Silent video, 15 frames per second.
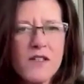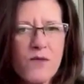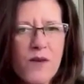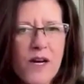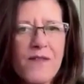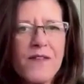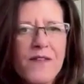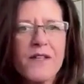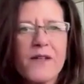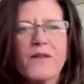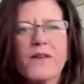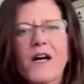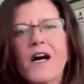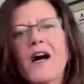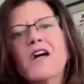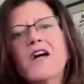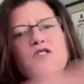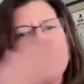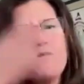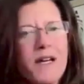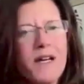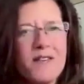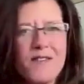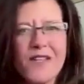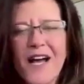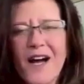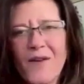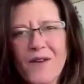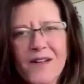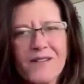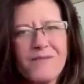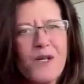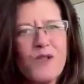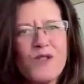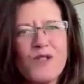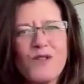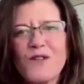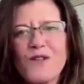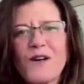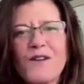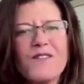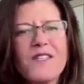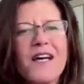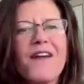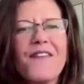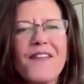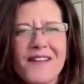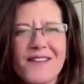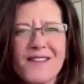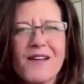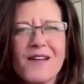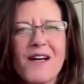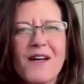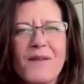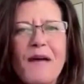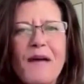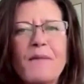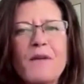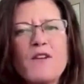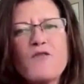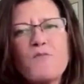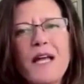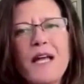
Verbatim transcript: in revenue, 100 bucks an hour. And most of you have done this. Uh, maybe you've